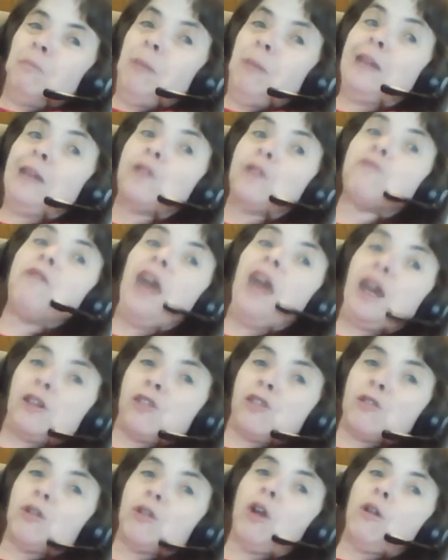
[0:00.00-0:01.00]

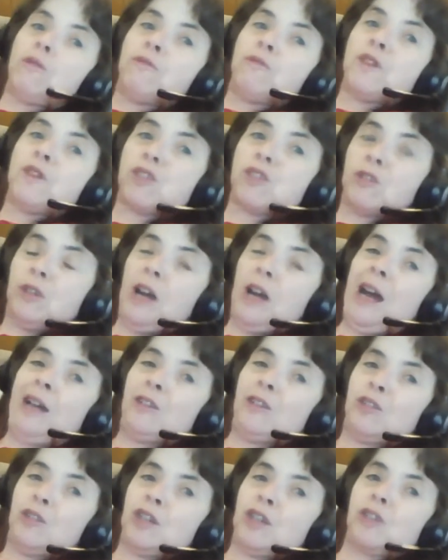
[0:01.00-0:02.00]
manufactured artificial
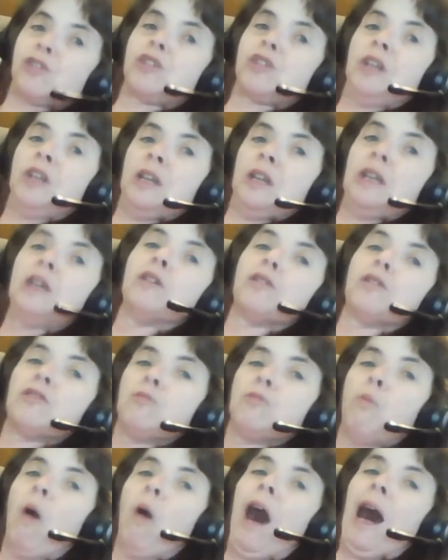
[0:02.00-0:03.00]
contradiction, and
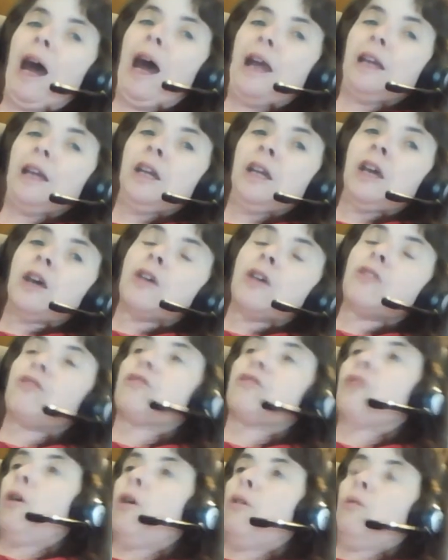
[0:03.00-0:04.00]
here's why.
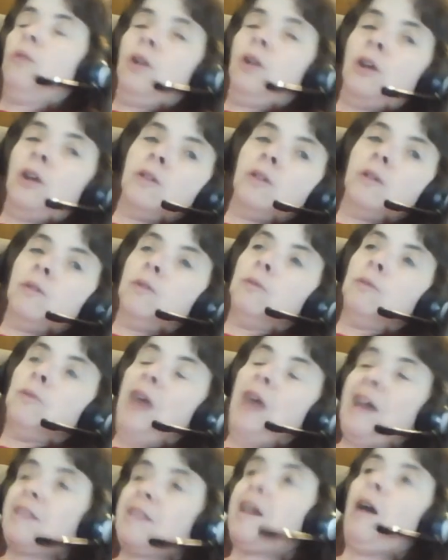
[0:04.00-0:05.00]
So
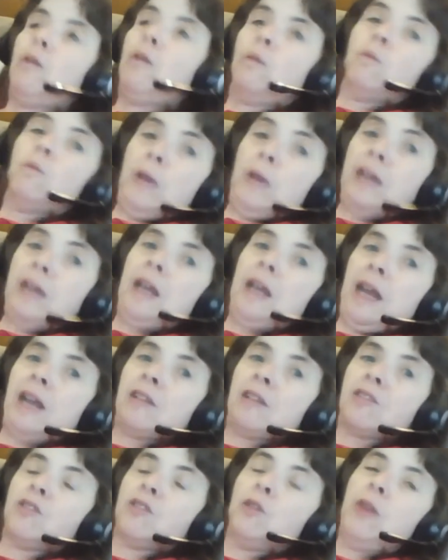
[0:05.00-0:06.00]
that's how we can
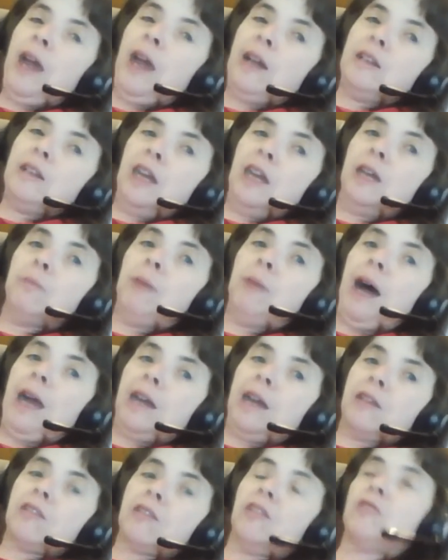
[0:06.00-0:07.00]
answer that data
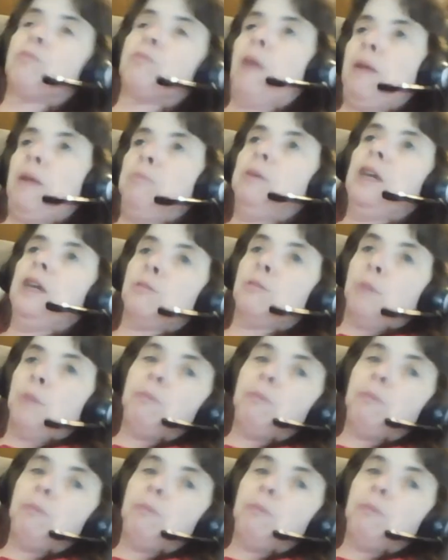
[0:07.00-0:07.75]
bias, is by being